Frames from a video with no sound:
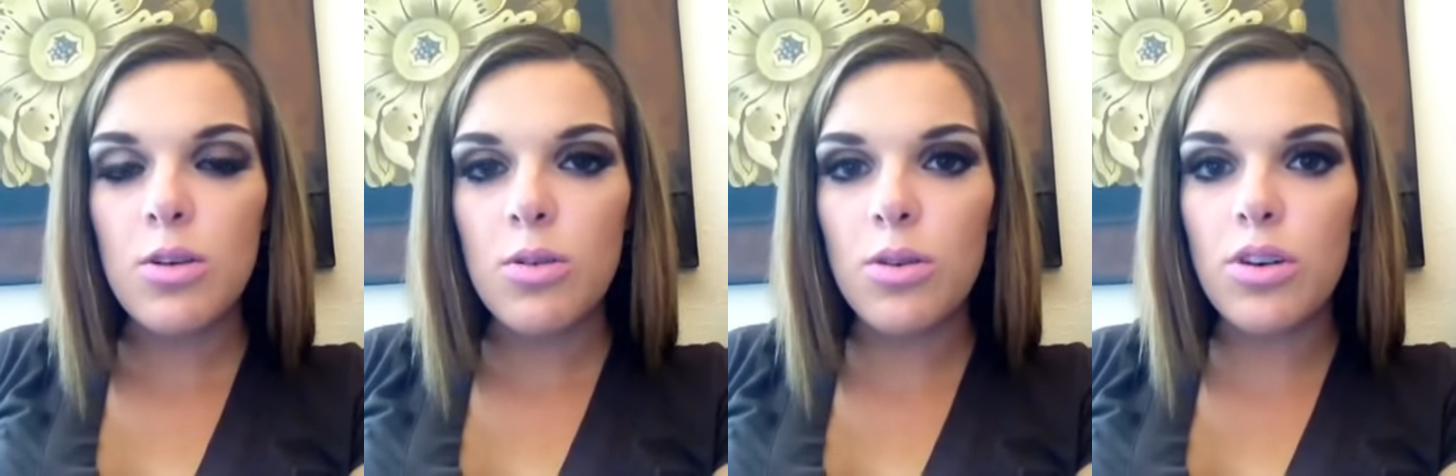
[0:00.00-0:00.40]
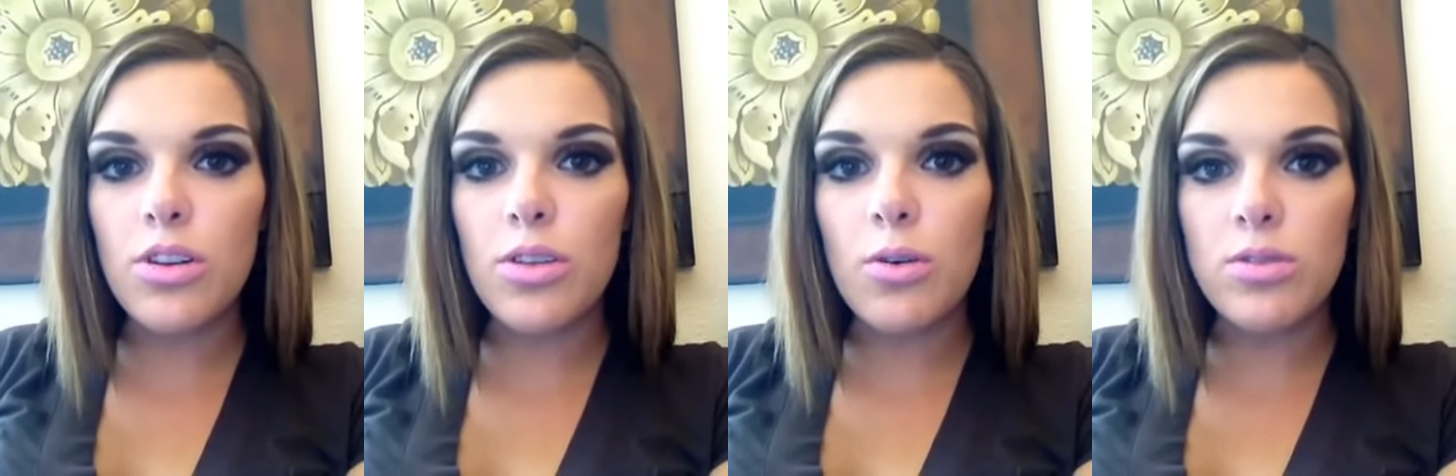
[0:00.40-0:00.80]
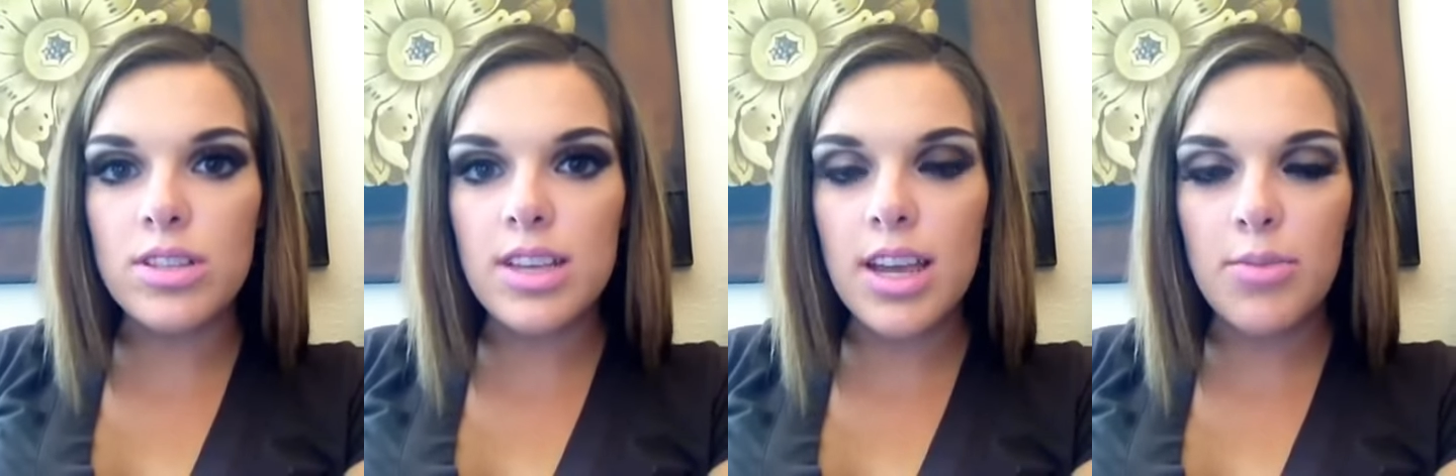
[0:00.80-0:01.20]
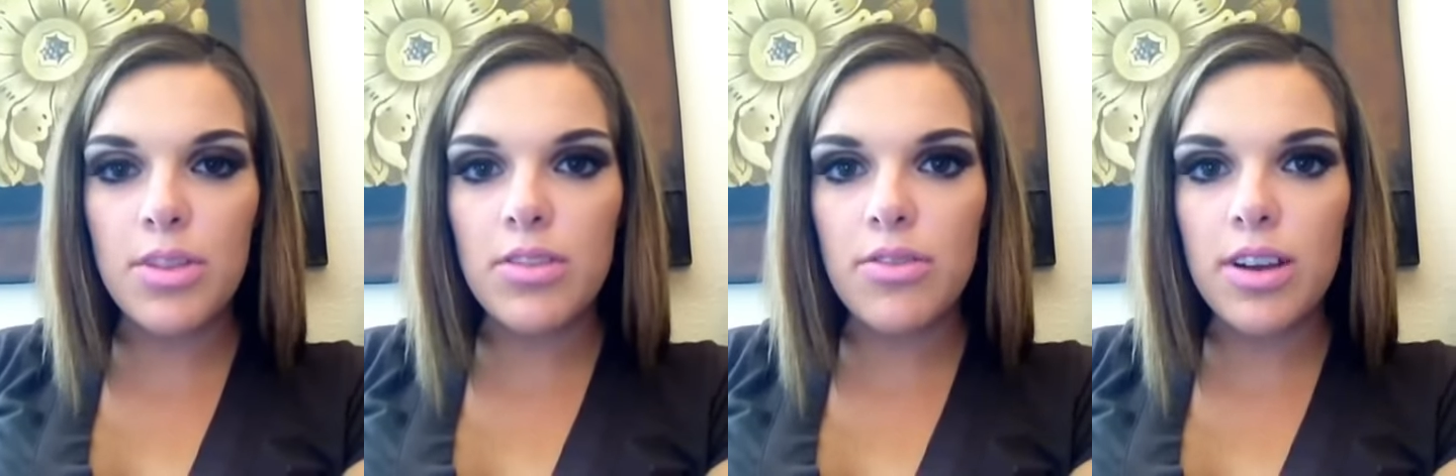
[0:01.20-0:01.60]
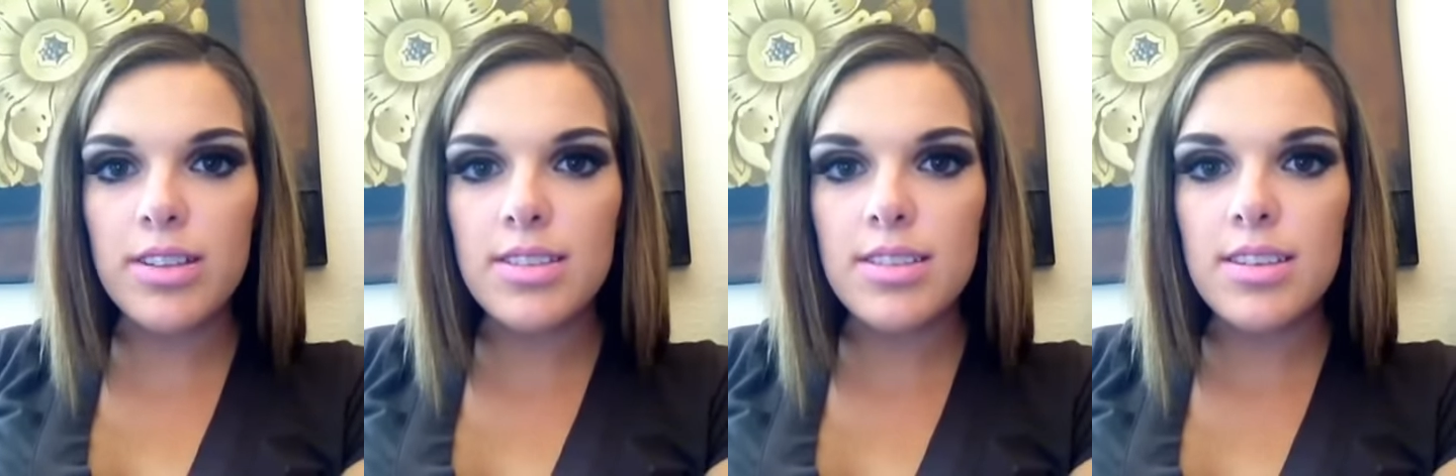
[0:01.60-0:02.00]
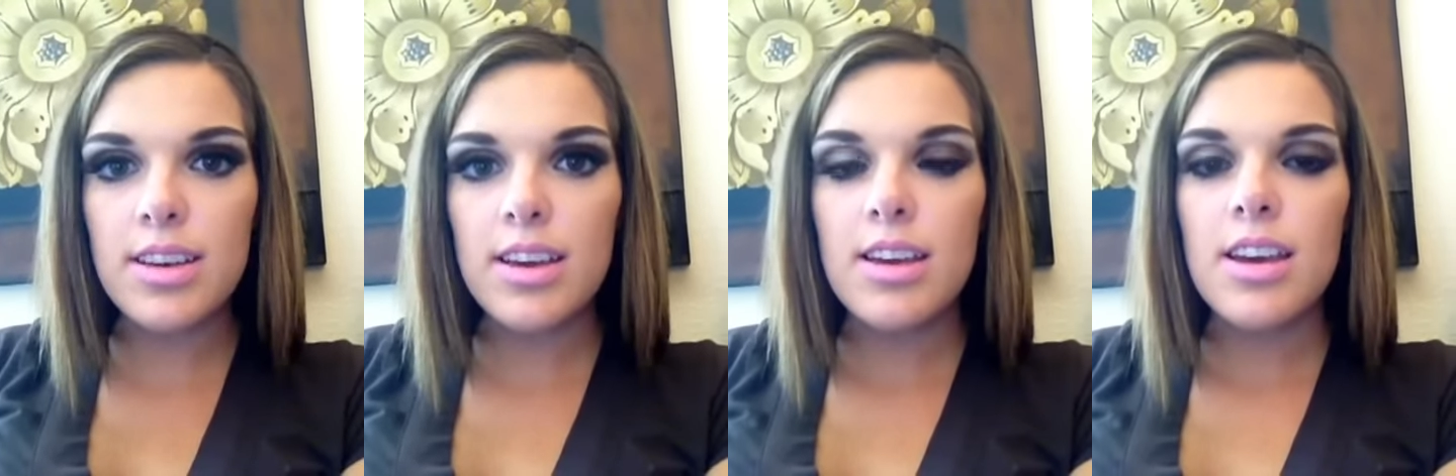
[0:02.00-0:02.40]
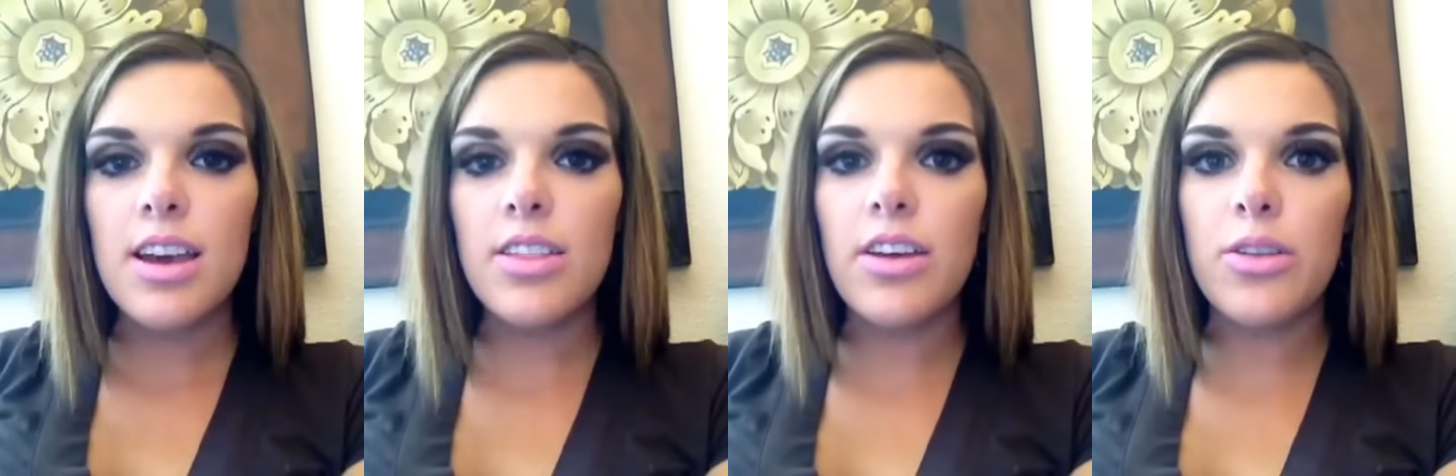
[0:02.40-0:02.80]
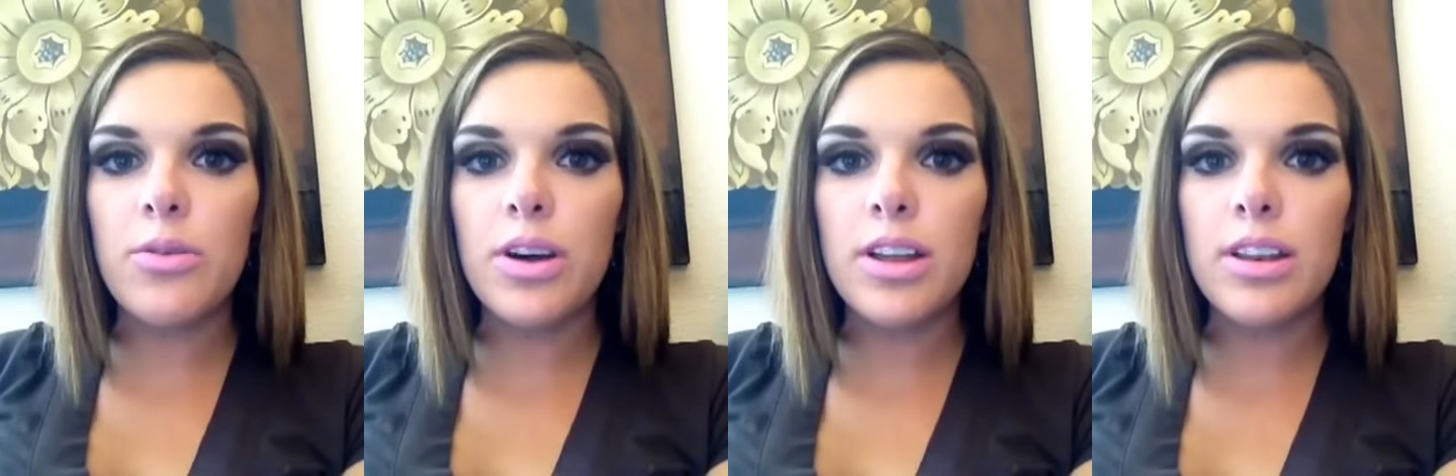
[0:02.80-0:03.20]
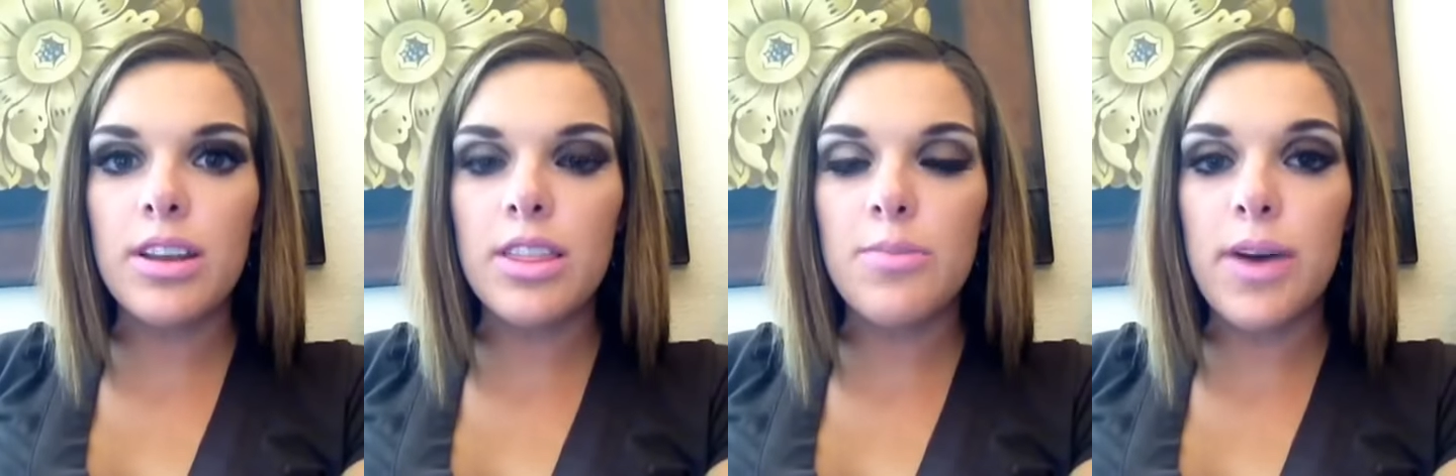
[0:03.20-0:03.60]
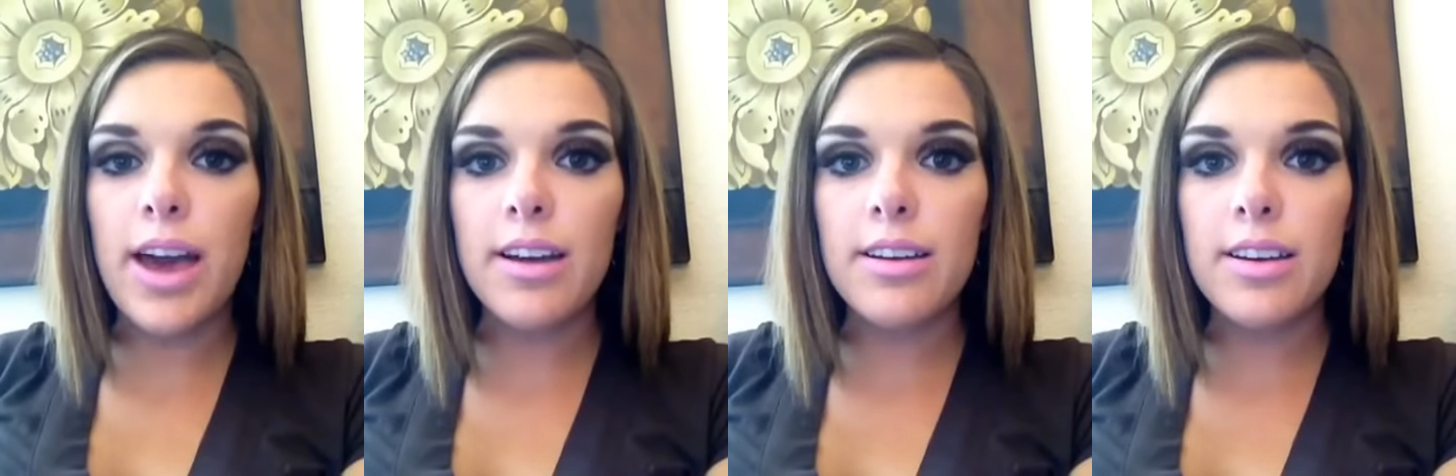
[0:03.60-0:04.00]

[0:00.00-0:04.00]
or the oldest item in the front, and the other one in the back.